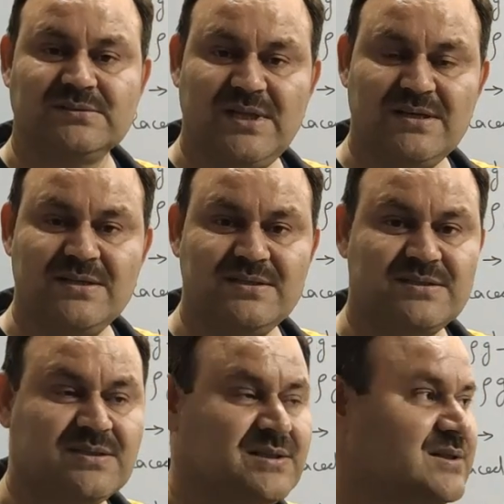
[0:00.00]

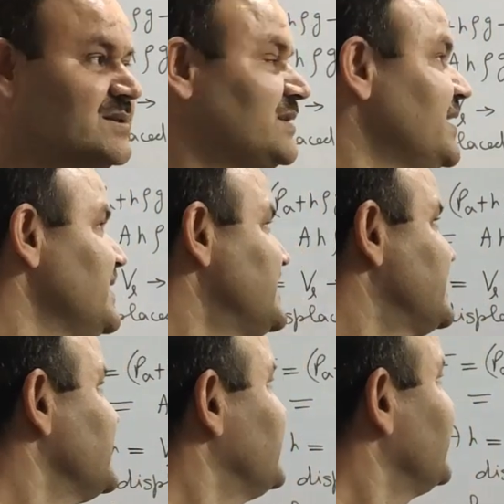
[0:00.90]
Thus
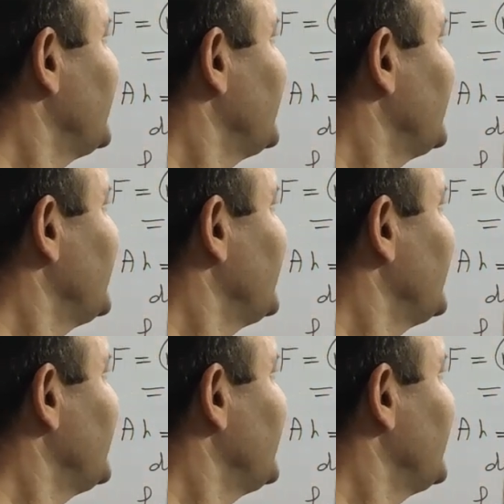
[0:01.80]
this